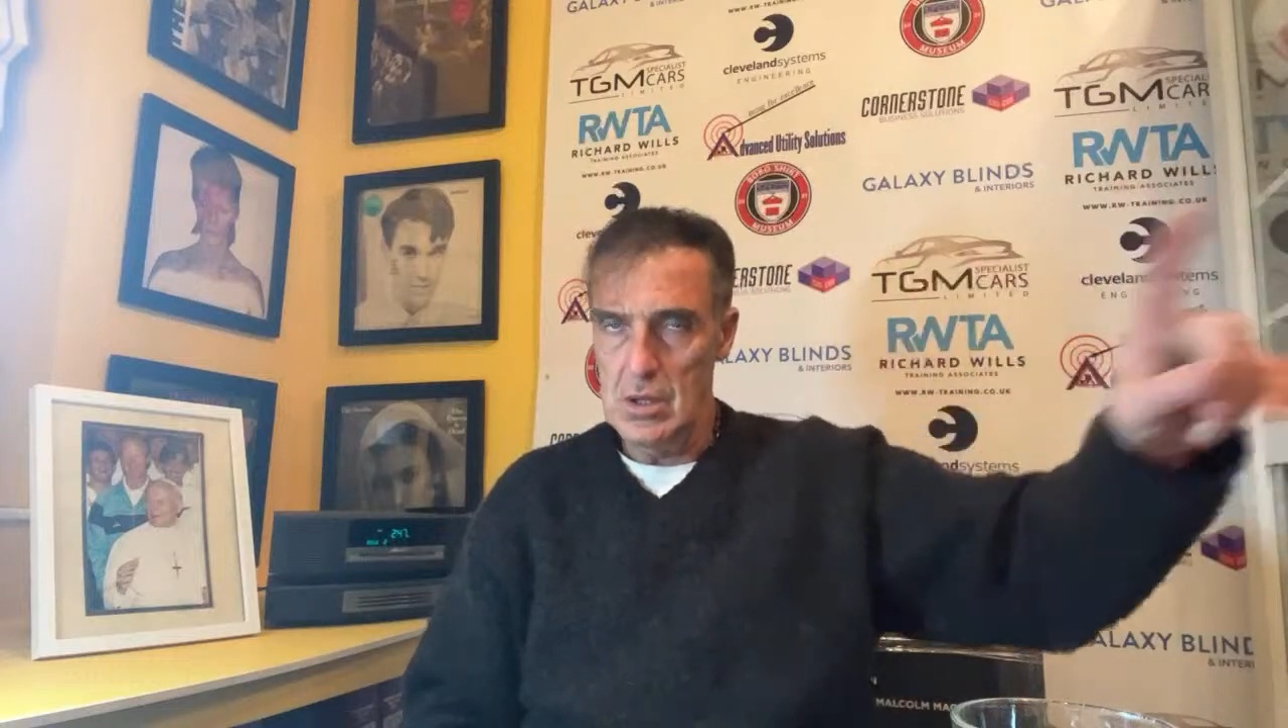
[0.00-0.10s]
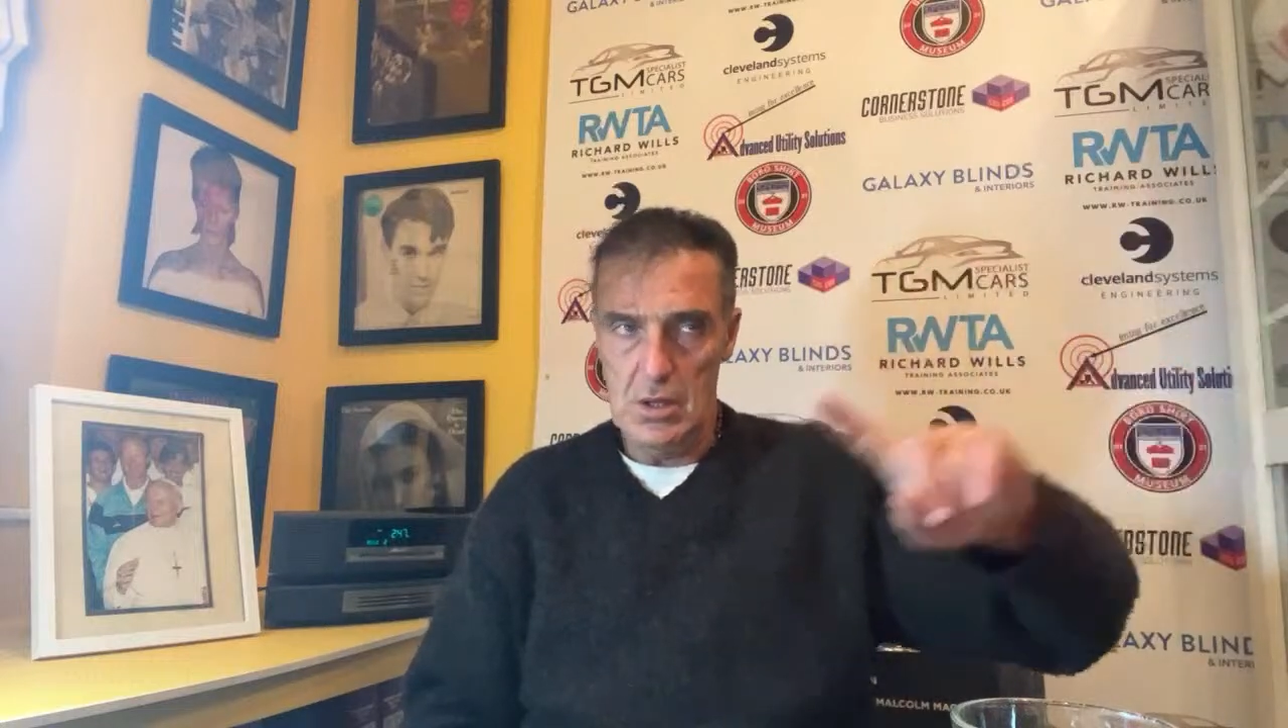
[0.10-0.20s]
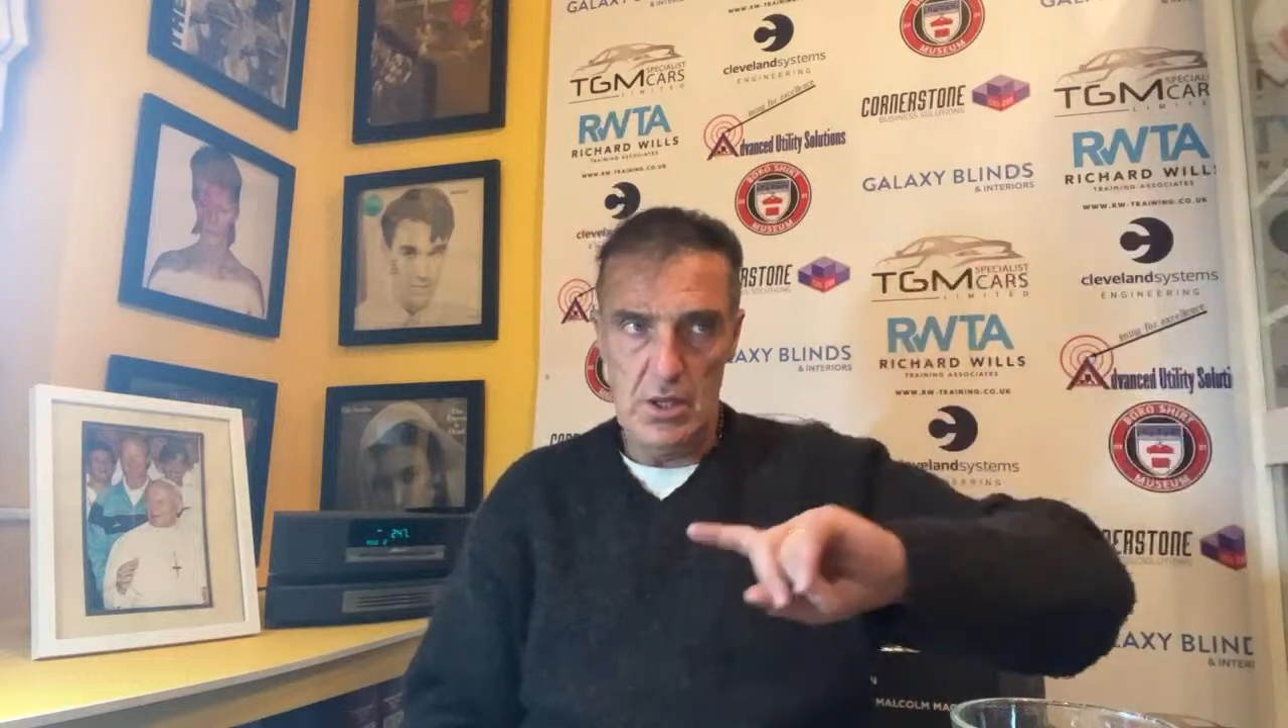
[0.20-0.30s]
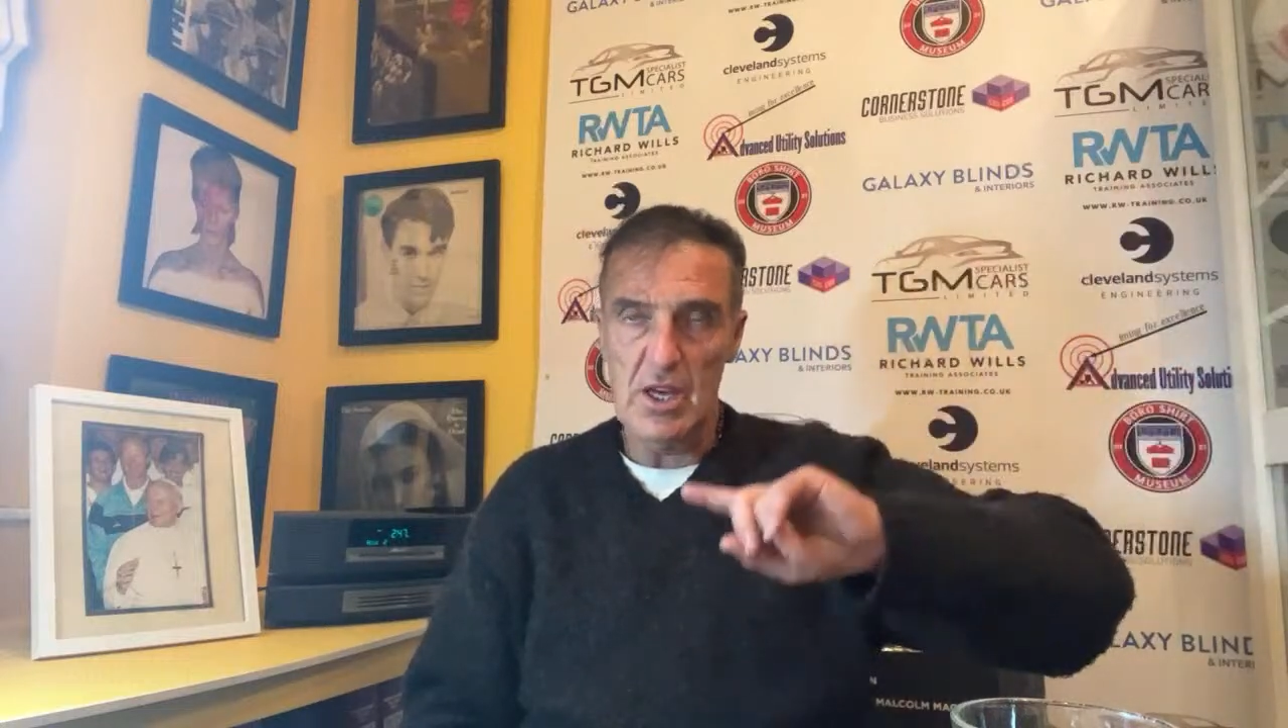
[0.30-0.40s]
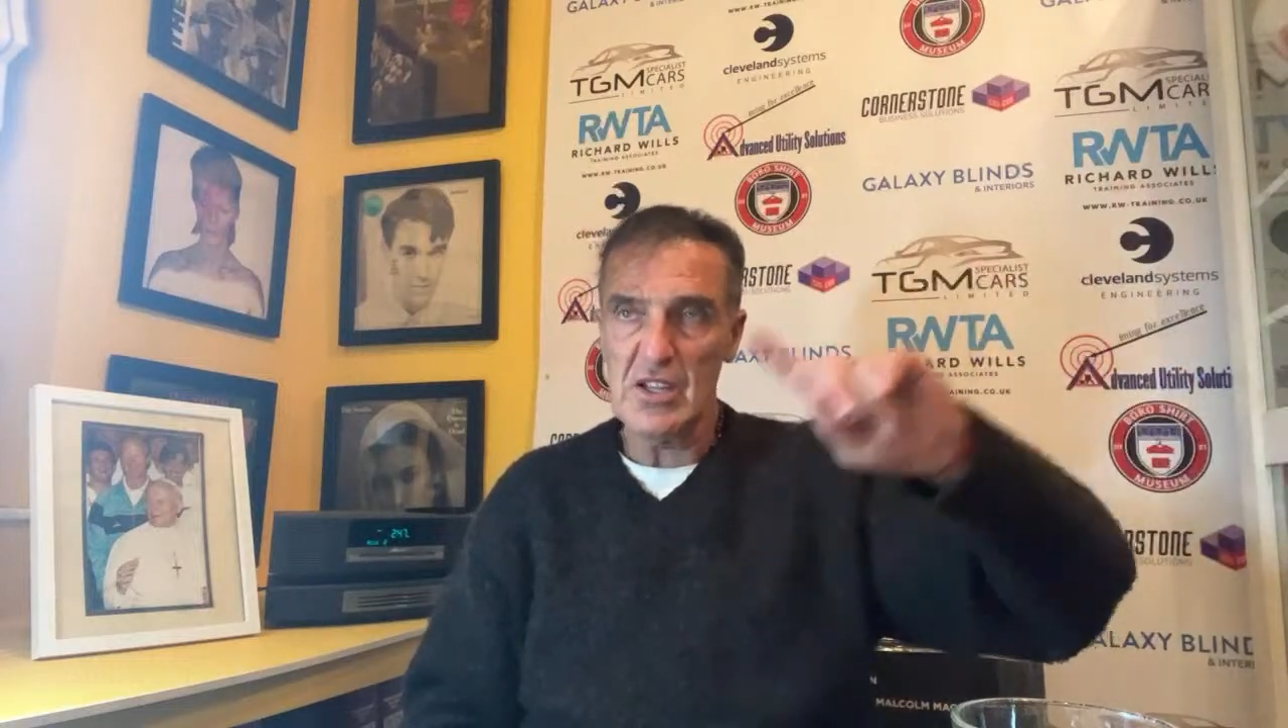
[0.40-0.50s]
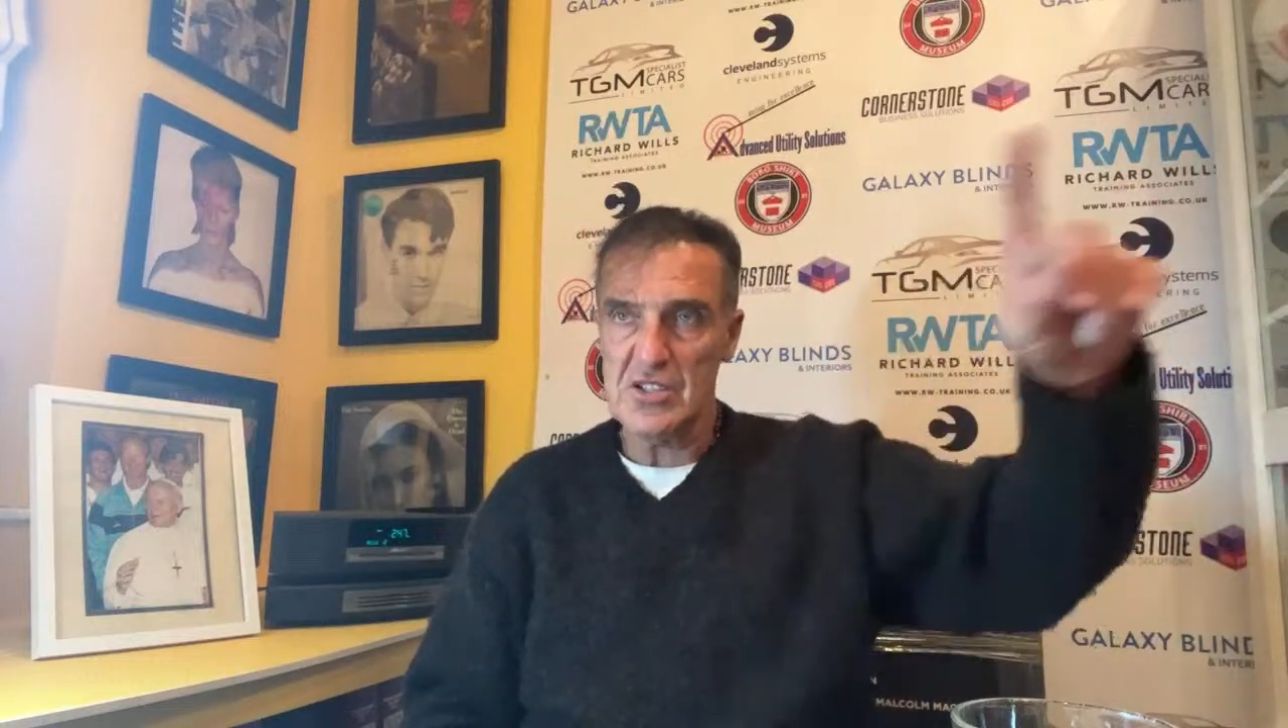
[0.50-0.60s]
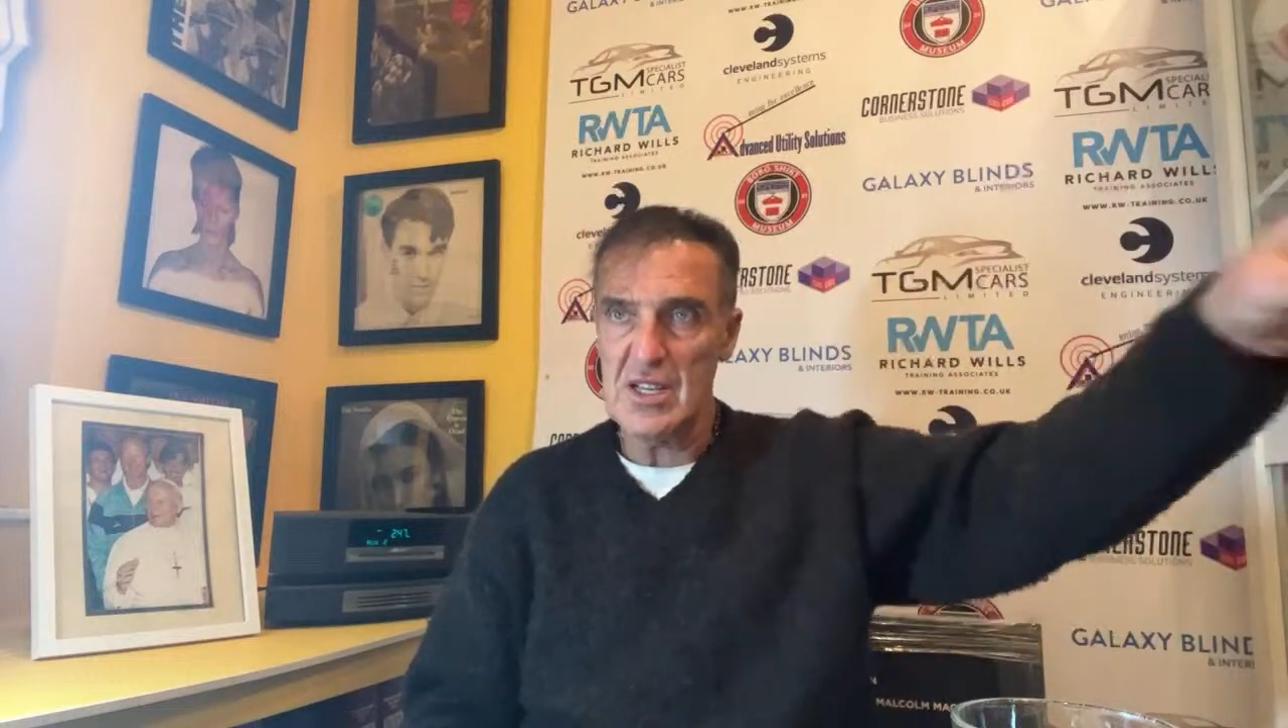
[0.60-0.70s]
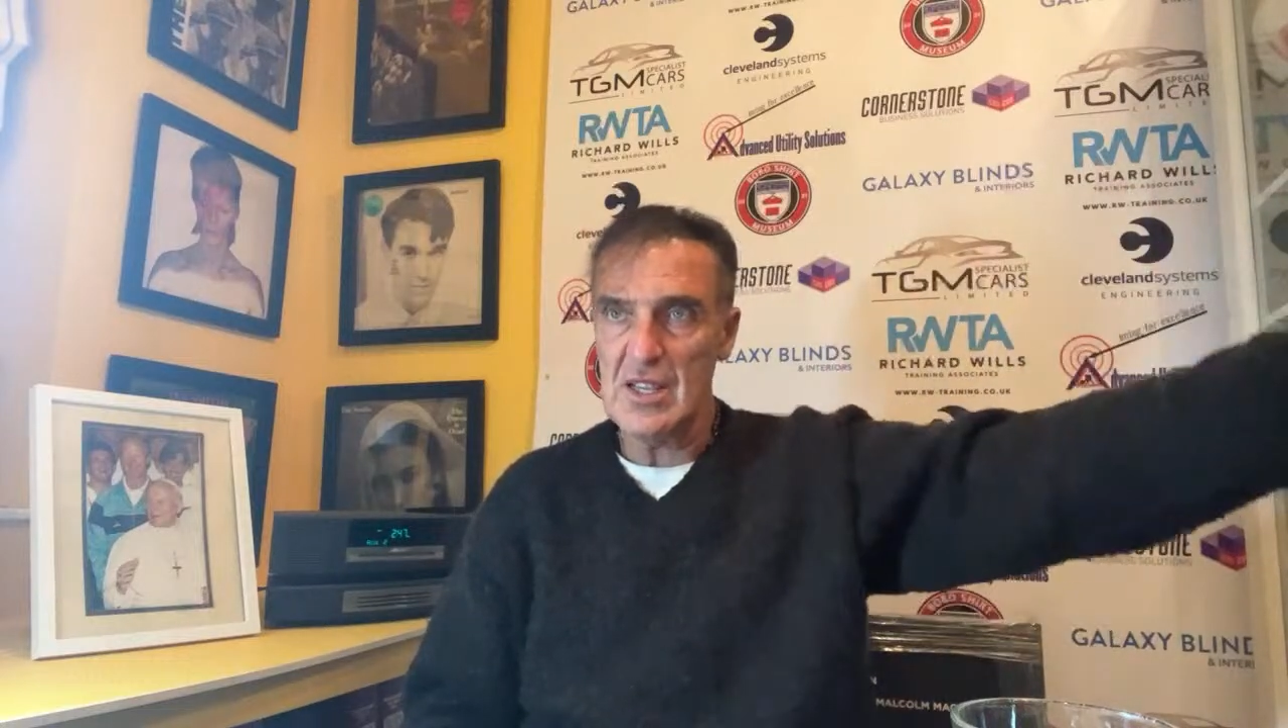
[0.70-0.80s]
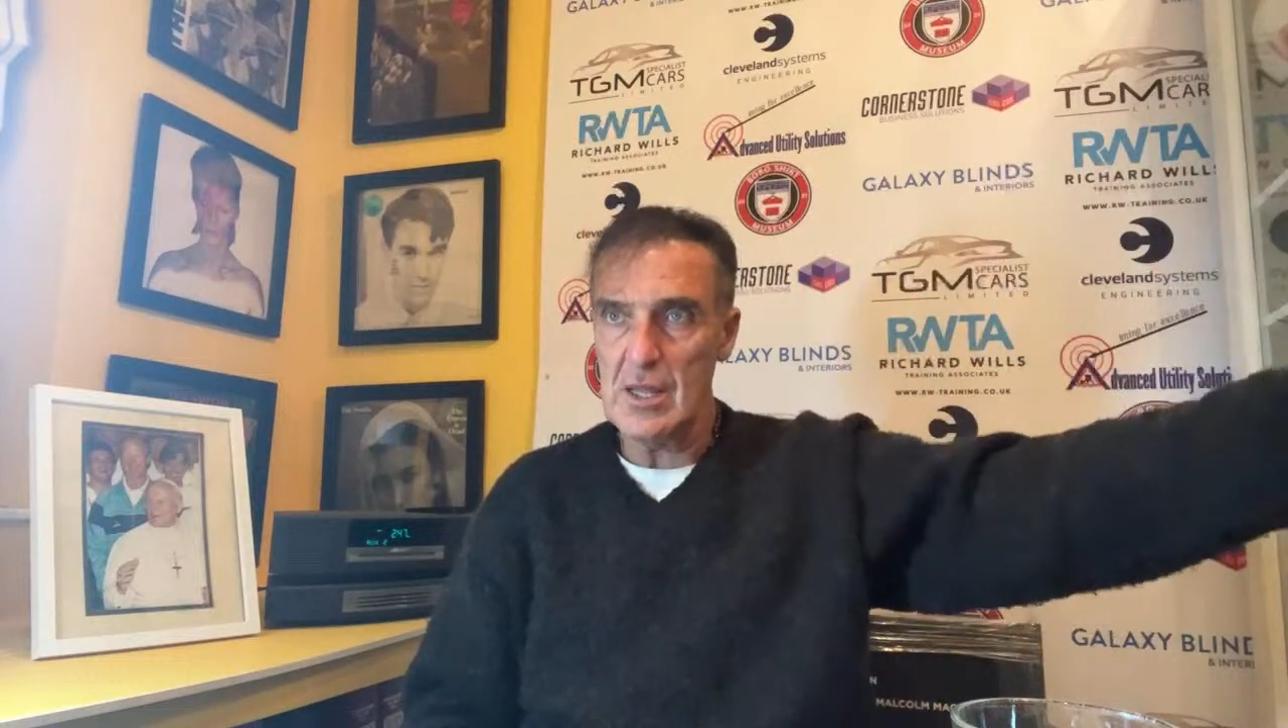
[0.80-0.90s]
the other side of